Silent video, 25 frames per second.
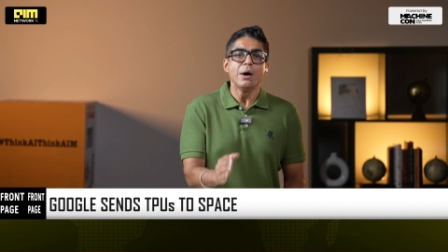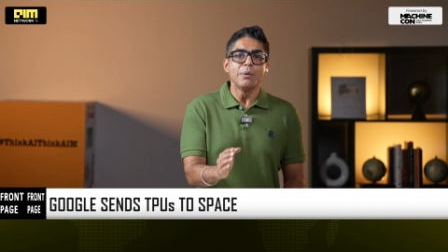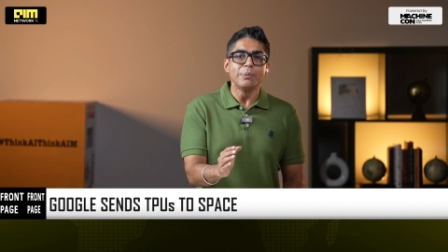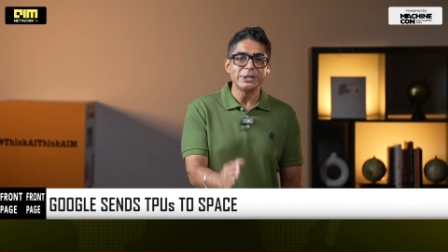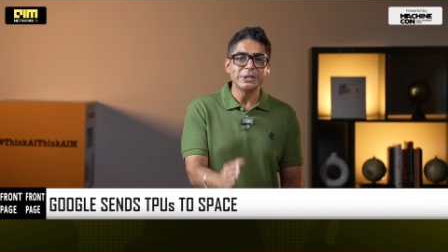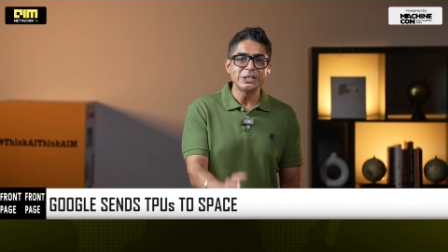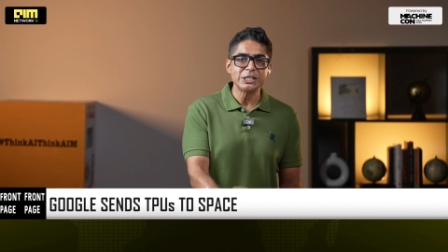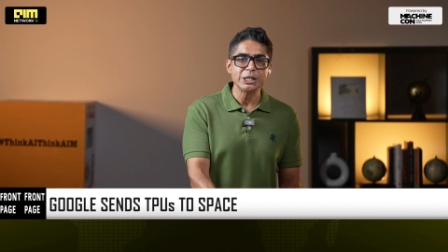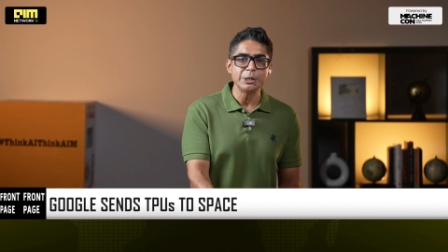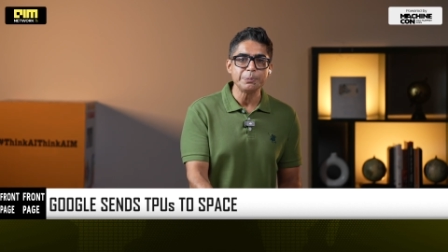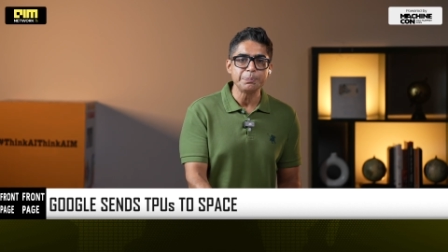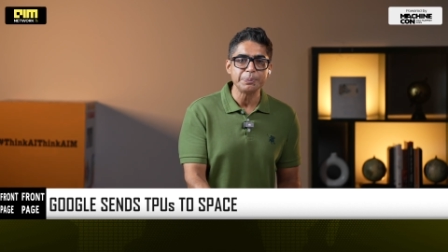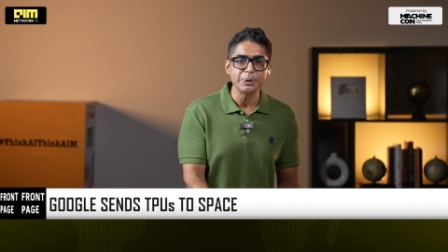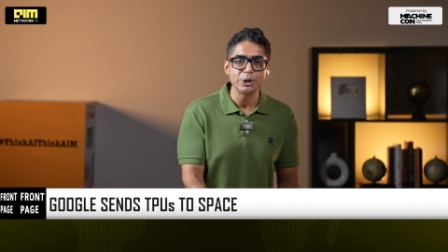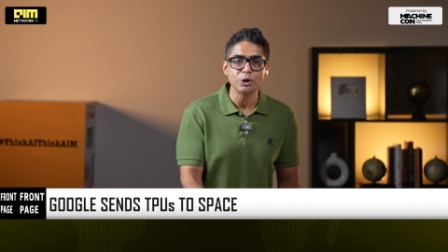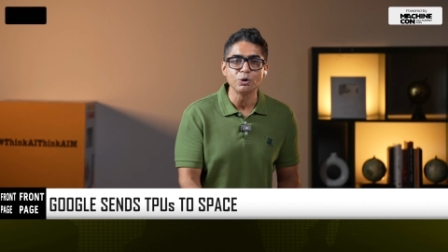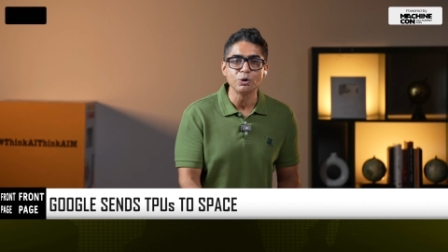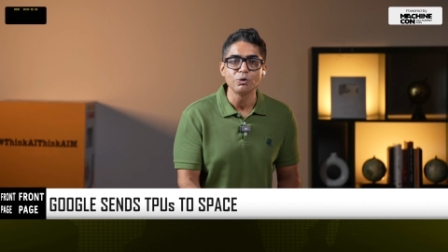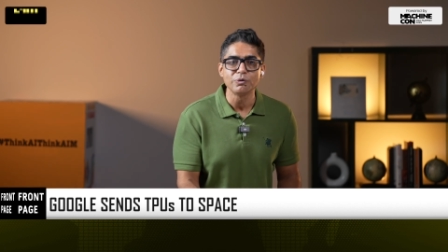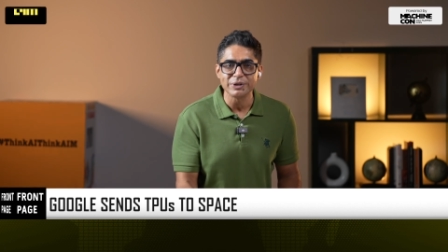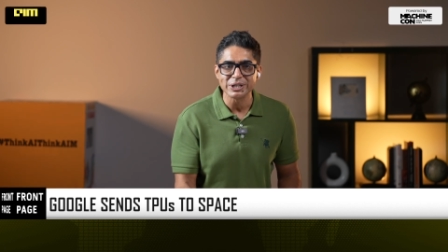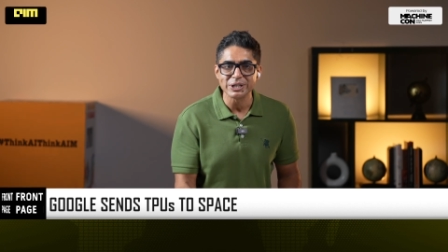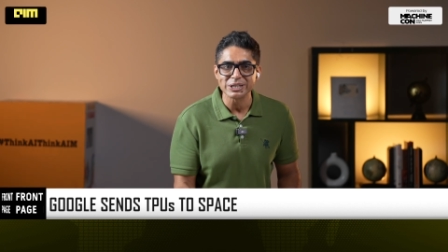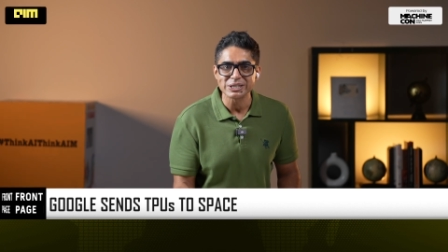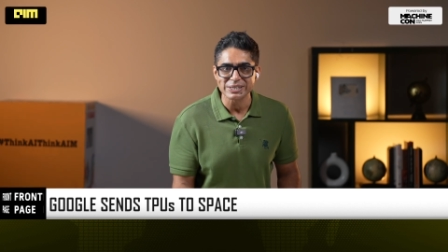With
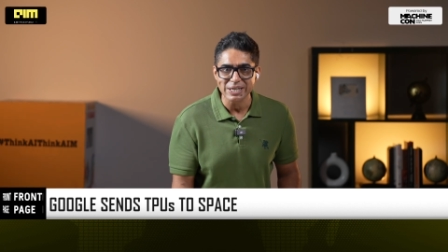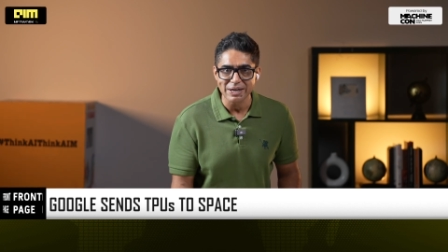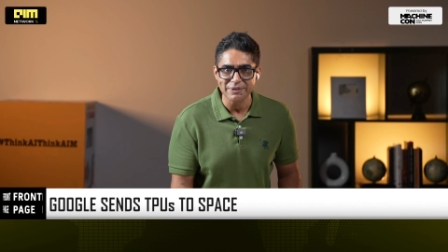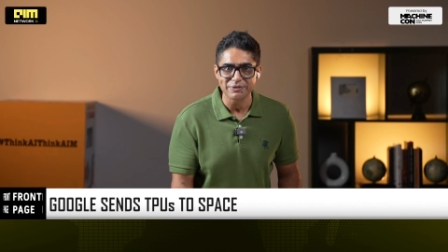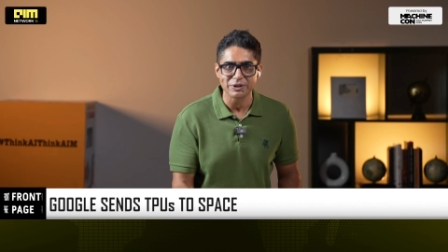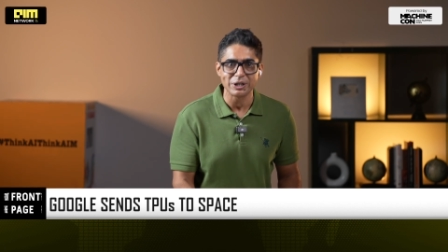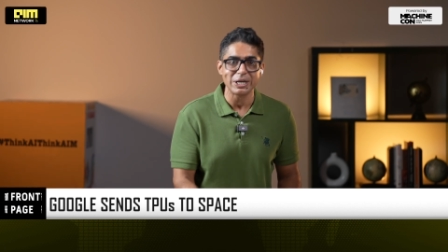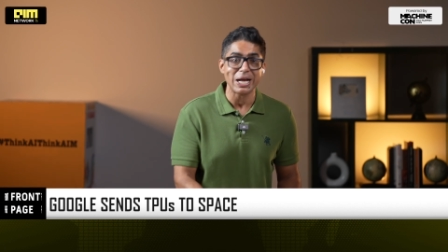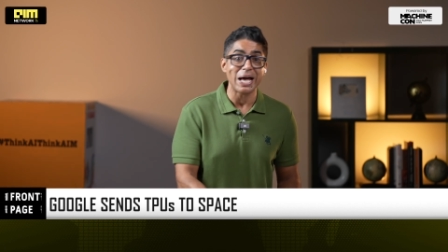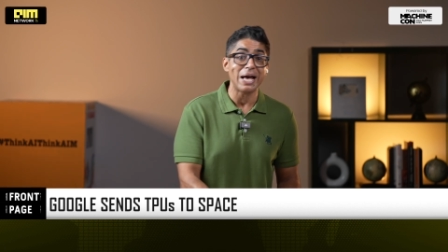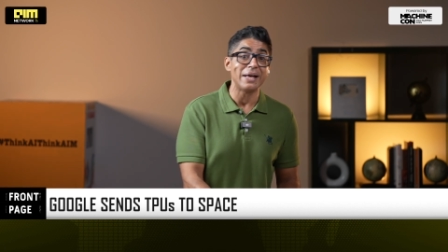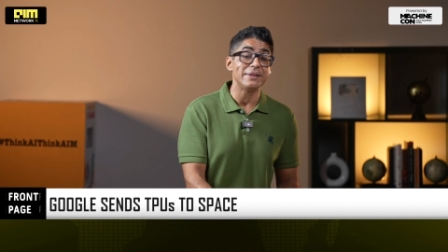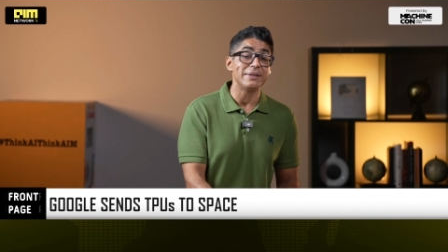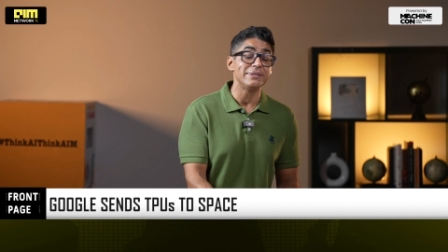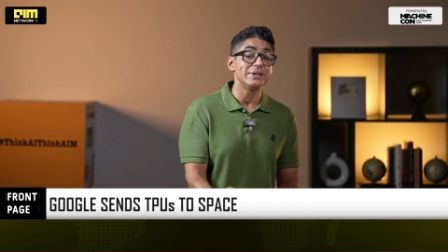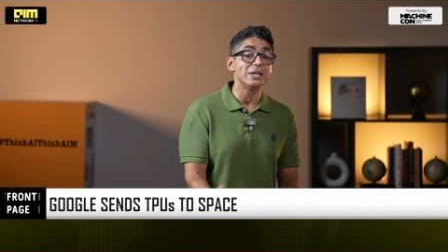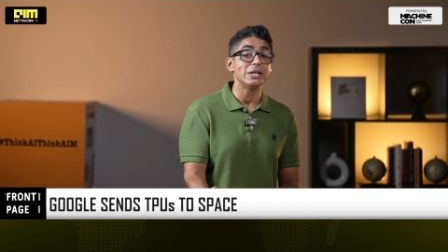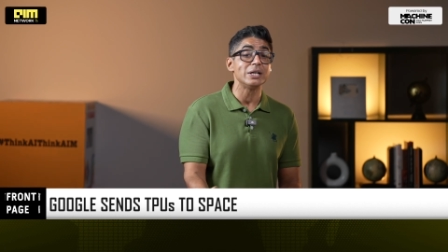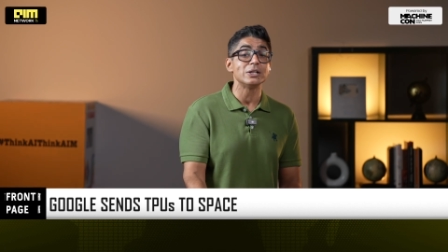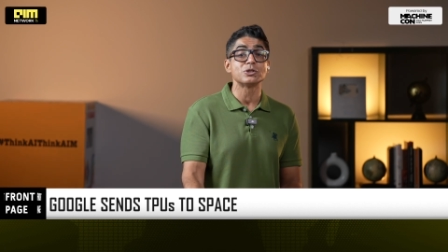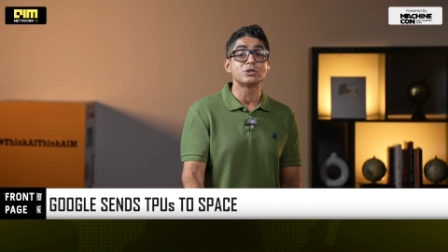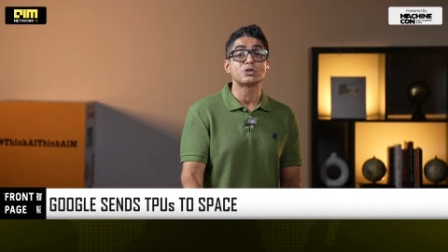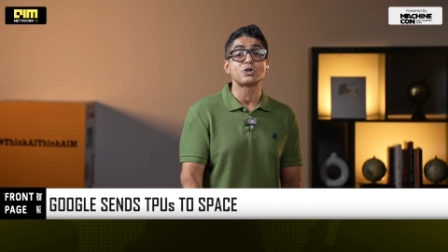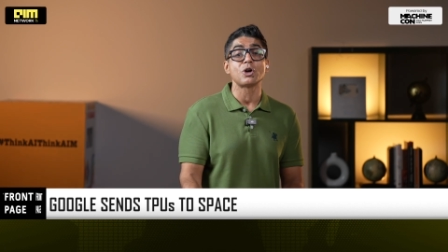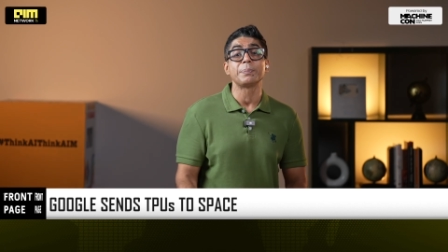TPU v7 and
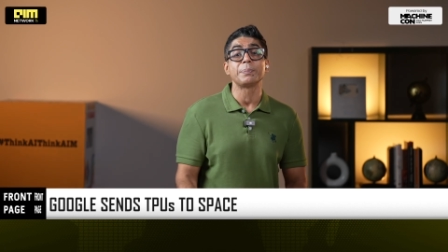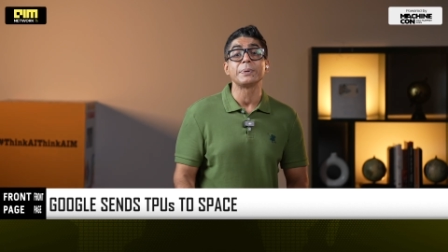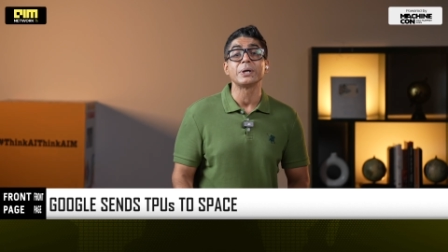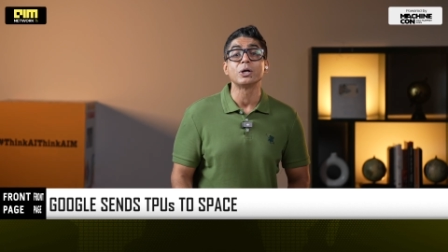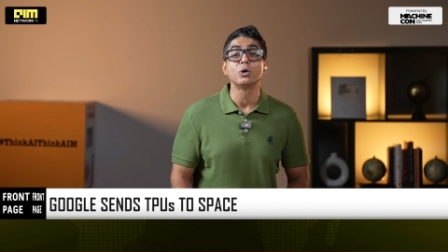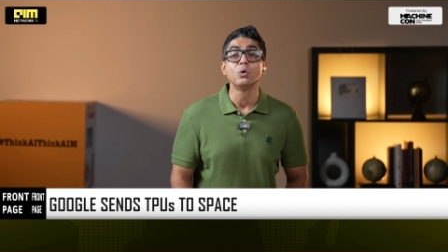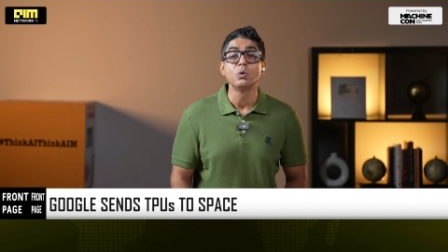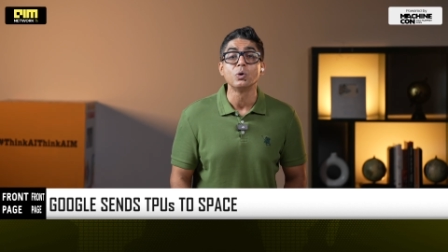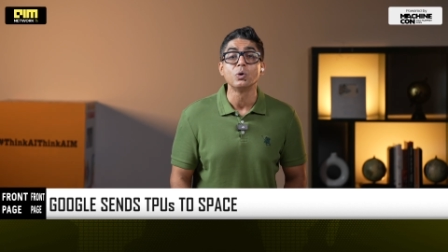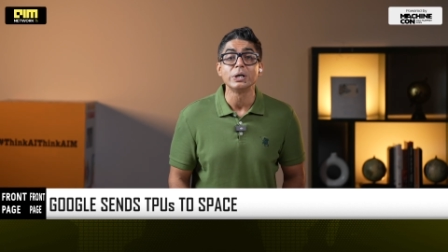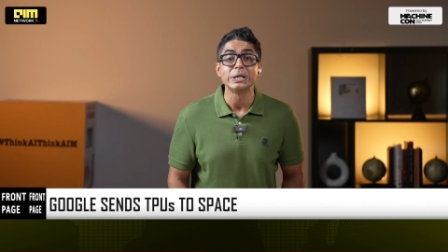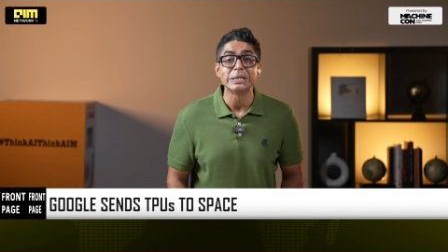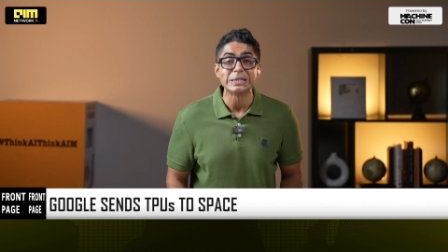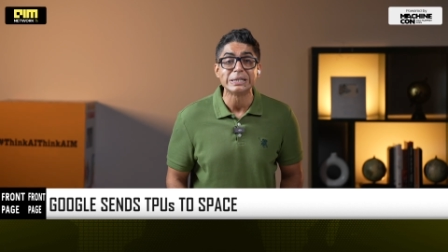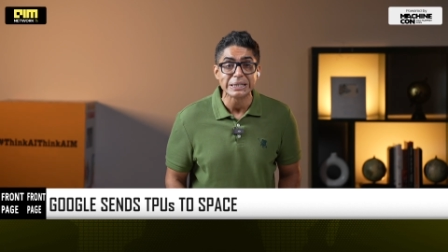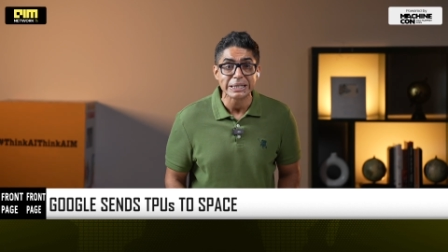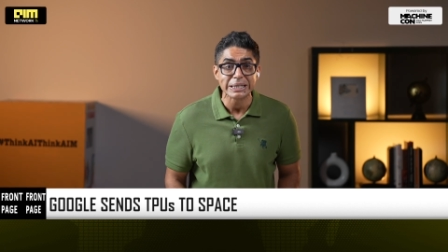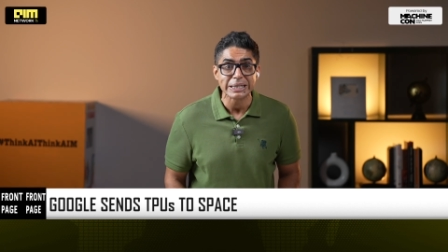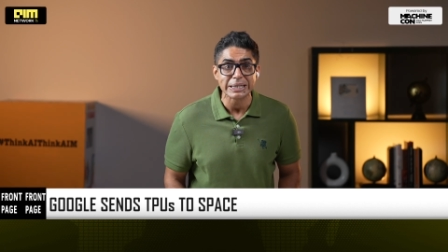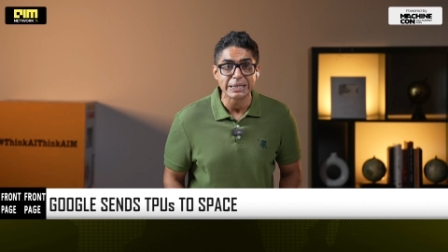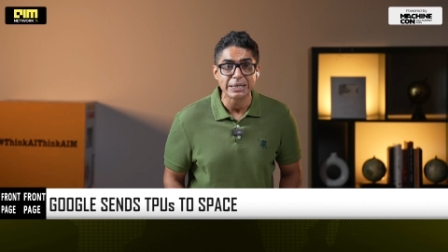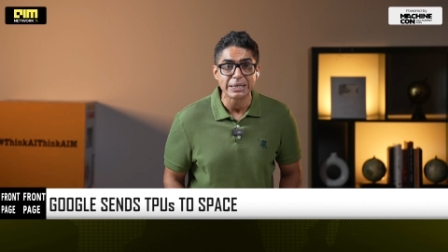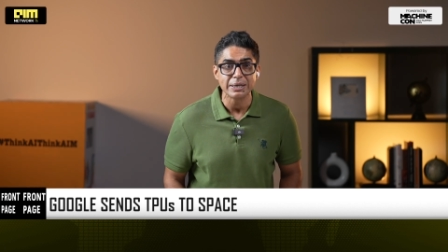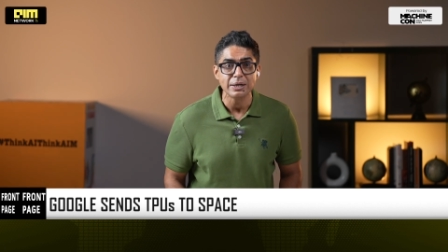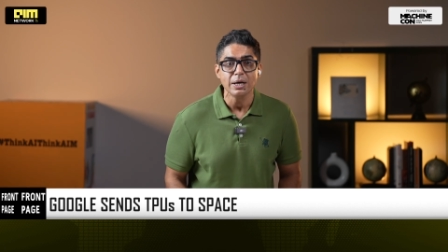the Anthropic Google
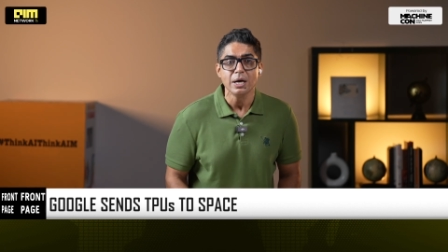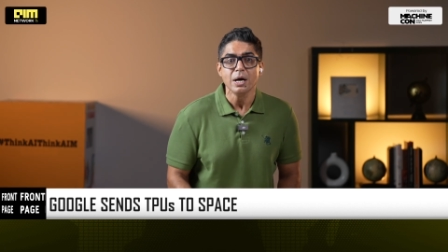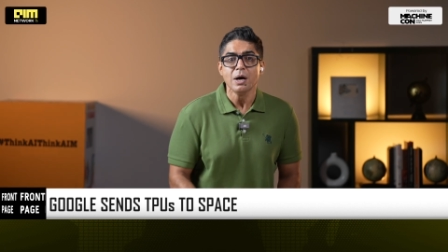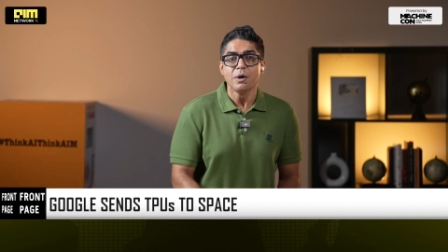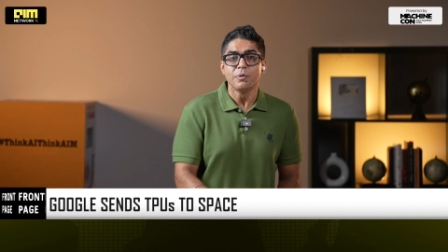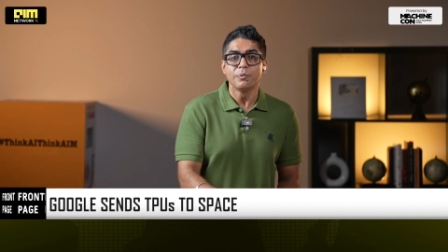deal,